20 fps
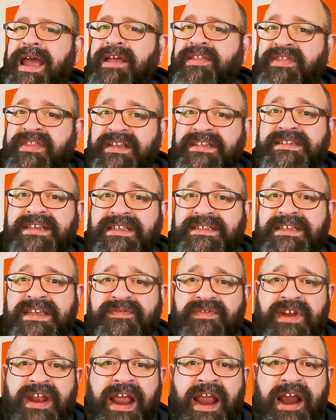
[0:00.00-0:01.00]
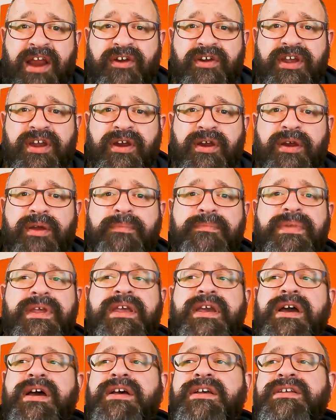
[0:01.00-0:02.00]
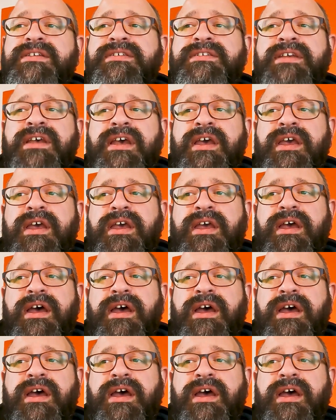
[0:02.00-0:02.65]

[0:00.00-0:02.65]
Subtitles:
And this gets even hairier because